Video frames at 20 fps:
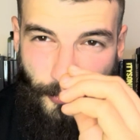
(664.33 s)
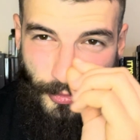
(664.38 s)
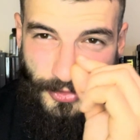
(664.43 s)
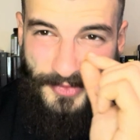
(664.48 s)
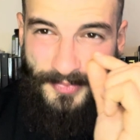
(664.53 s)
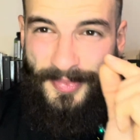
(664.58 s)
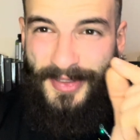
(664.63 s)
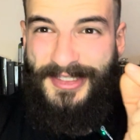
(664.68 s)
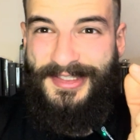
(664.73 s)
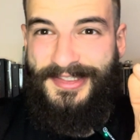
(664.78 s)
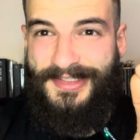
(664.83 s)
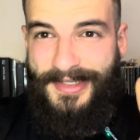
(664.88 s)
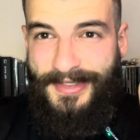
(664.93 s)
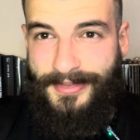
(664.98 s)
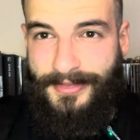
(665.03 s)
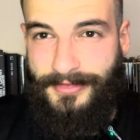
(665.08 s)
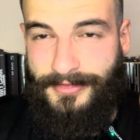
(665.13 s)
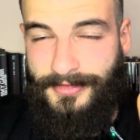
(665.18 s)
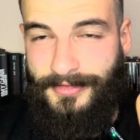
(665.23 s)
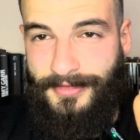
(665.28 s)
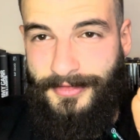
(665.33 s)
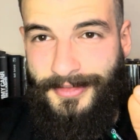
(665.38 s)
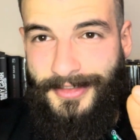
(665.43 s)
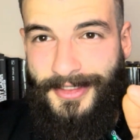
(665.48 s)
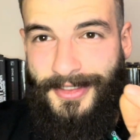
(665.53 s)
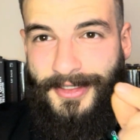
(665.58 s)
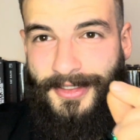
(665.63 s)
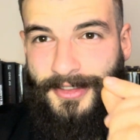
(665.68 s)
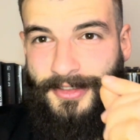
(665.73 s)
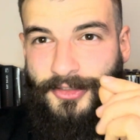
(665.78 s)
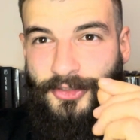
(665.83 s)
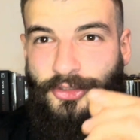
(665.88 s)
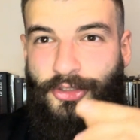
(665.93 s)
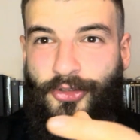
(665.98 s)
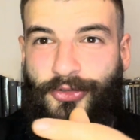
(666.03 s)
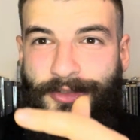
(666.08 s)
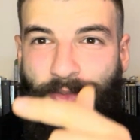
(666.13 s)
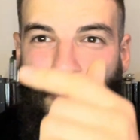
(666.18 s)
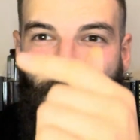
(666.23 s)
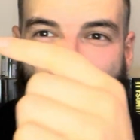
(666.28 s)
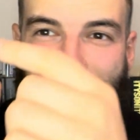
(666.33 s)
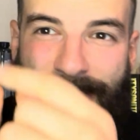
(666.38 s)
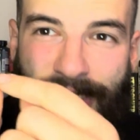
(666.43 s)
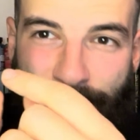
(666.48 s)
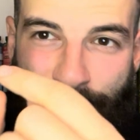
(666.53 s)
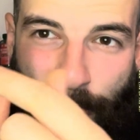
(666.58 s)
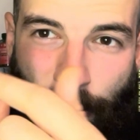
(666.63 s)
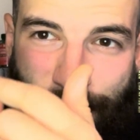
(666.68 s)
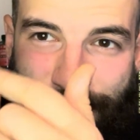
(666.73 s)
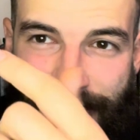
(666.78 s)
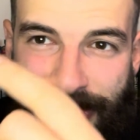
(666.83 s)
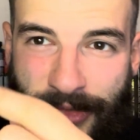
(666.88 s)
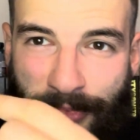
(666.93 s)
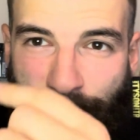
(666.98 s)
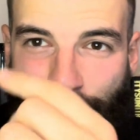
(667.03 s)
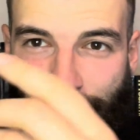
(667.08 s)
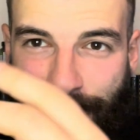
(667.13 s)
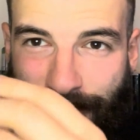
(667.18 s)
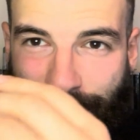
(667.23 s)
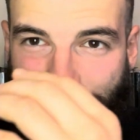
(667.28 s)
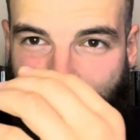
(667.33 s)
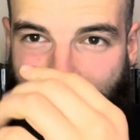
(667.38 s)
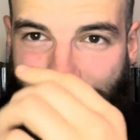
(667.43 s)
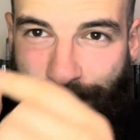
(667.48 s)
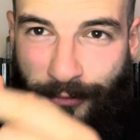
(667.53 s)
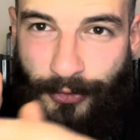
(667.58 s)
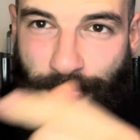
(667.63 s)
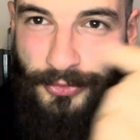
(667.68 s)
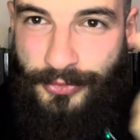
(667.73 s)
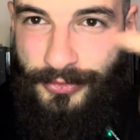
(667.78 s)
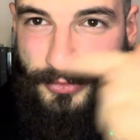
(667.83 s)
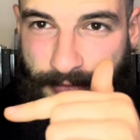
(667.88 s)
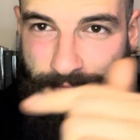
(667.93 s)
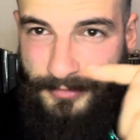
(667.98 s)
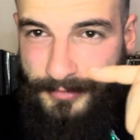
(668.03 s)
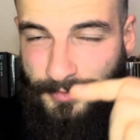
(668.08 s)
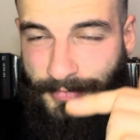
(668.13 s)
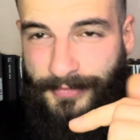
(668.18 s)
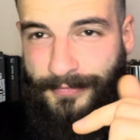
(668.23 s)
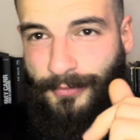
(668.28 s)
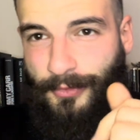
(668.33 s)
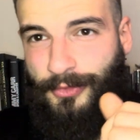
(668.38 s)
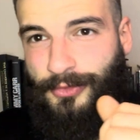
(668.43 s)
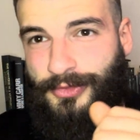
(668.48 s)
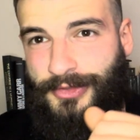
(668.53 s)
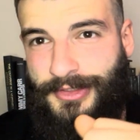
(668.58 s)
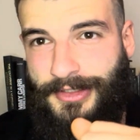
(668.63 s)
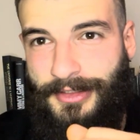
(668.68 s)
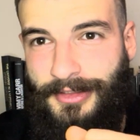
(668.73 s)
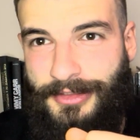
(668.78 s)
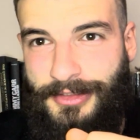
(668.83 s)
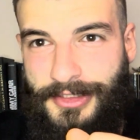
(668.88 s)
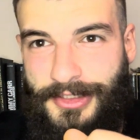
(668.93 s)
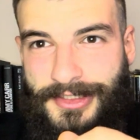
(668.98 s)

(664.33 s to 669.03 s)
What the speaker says: a split second. You know, the one that pops up when before you search.